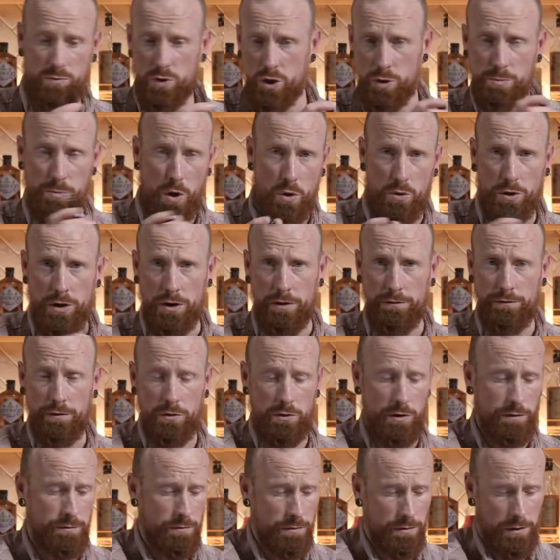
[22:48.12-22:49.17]
smoke in a few
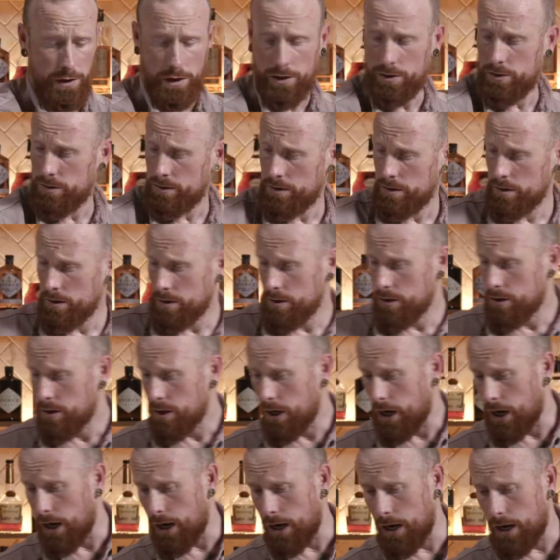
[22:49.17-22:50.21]
different things.
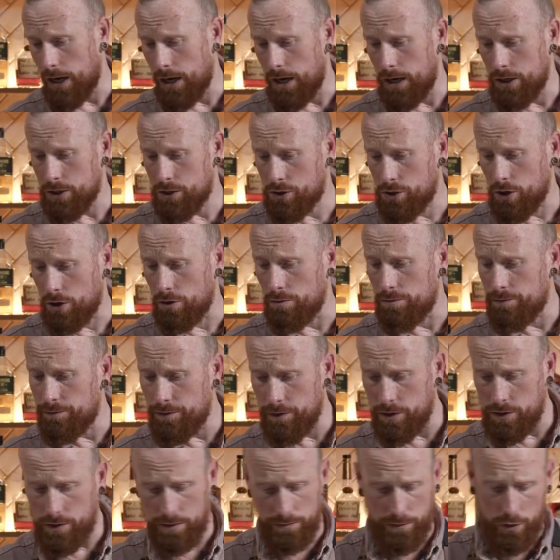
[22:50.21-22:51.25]
So
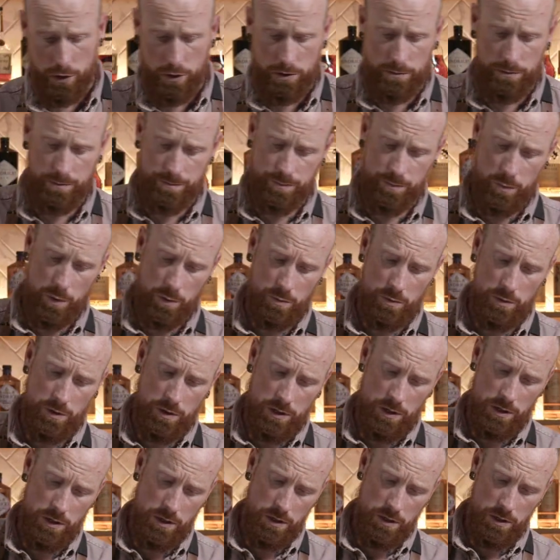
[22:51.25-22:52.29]
first of all,
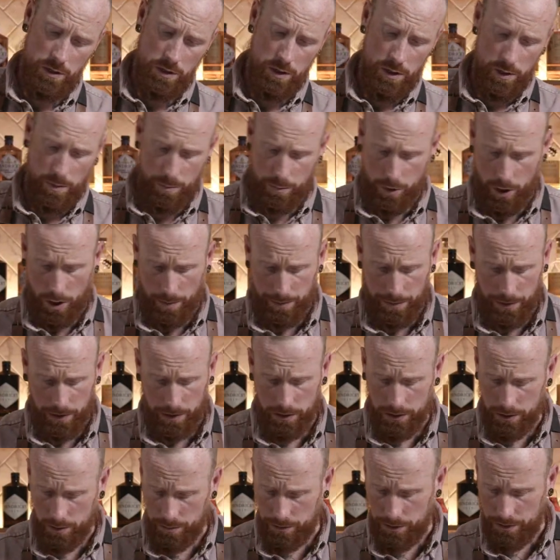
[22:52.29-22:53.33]
pop a
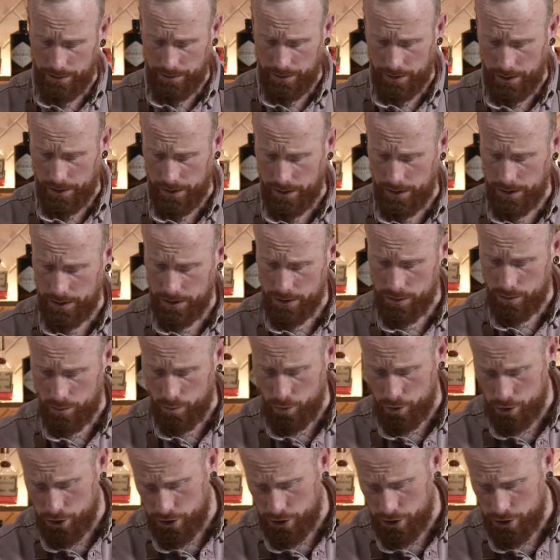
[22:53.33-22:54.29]
little bit of some wood